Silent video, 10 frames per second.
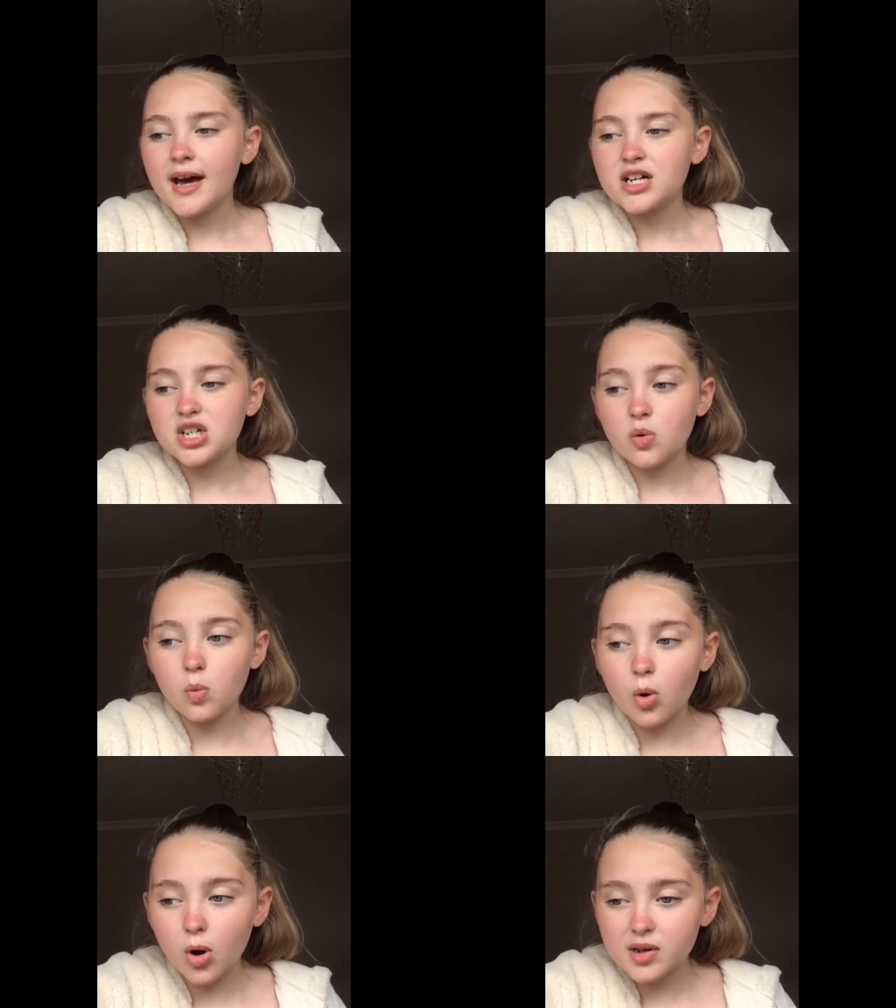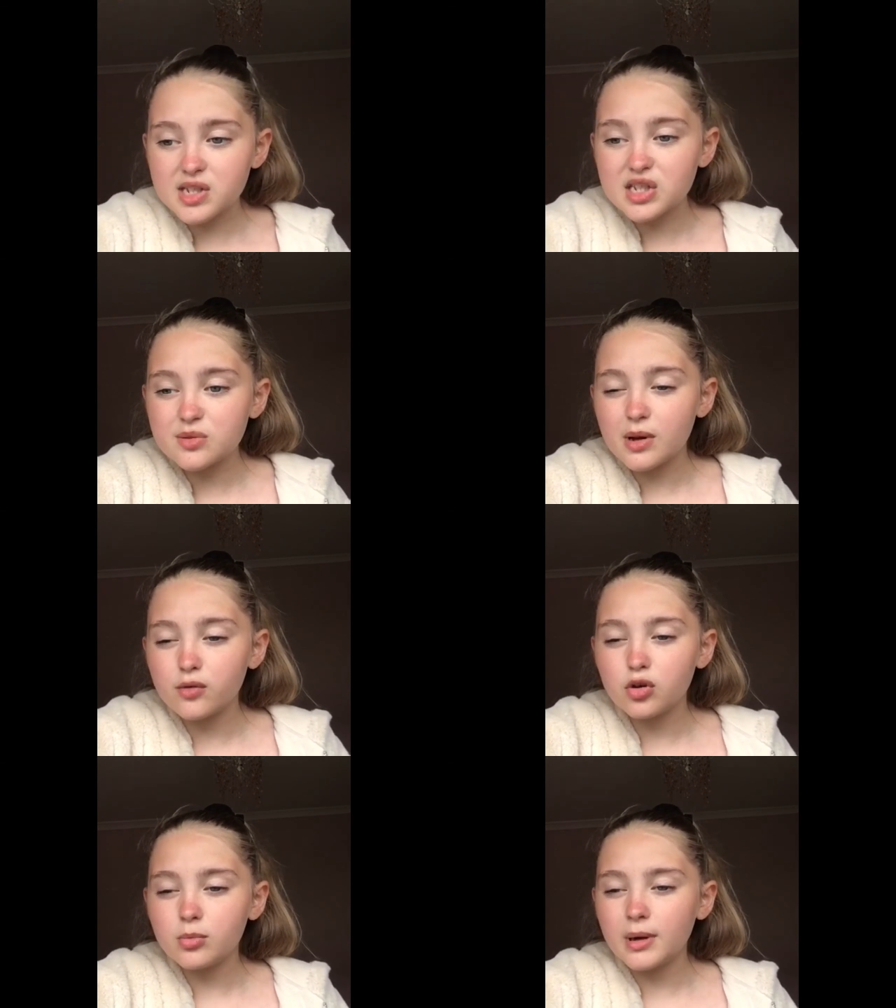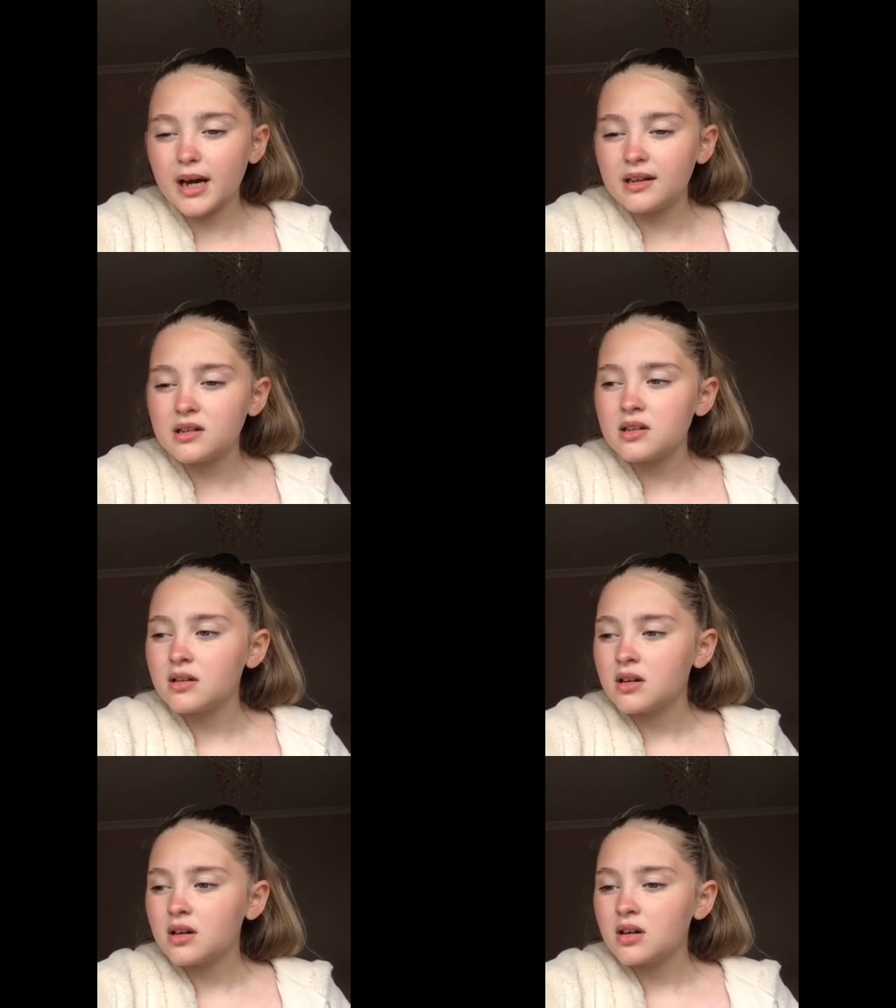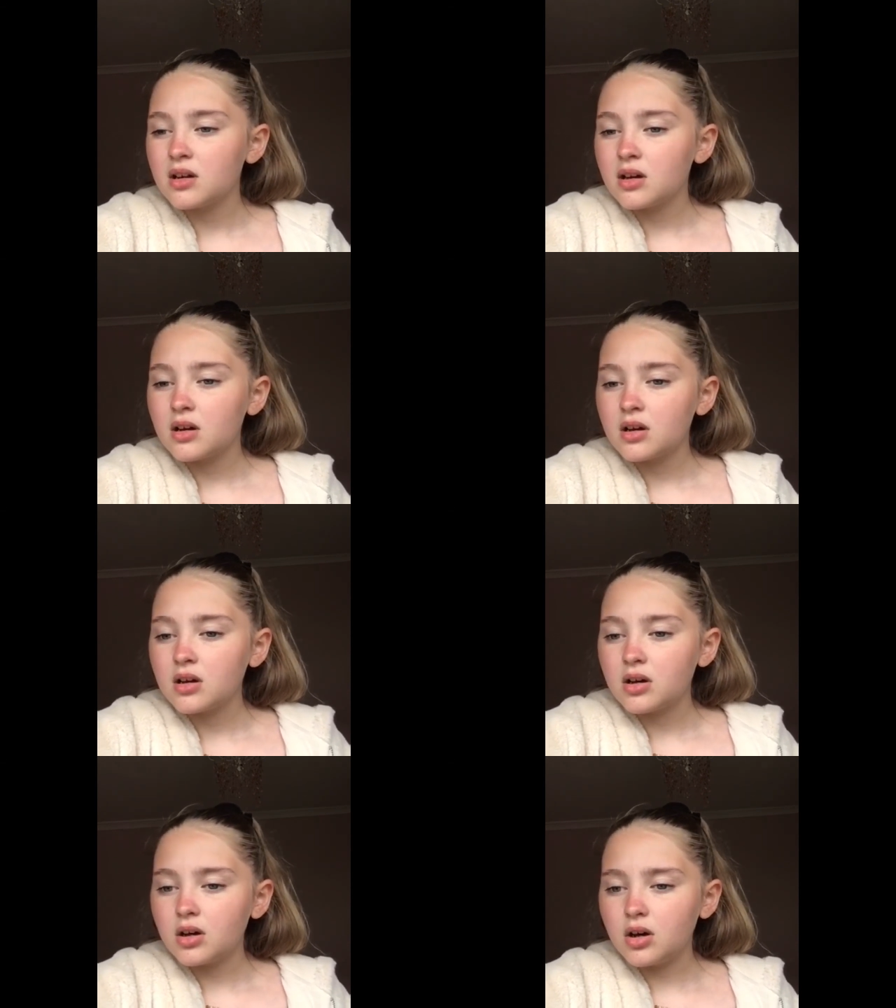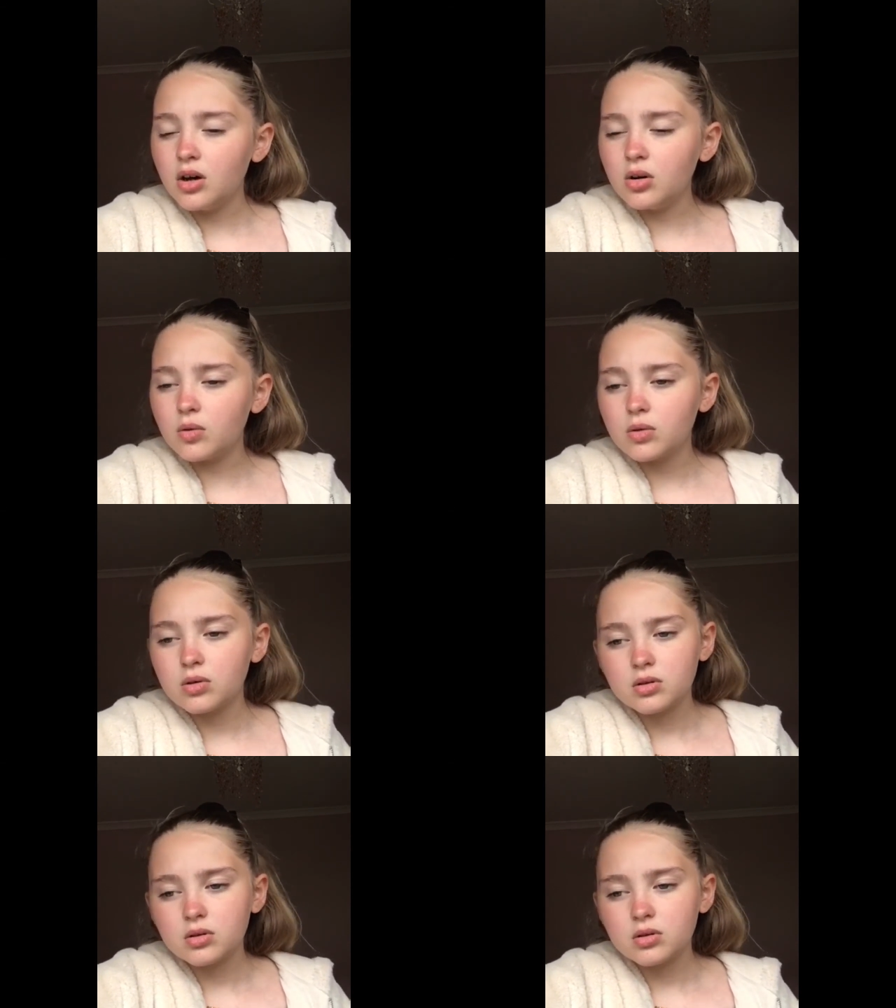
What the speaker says: She walks into my room and... oh,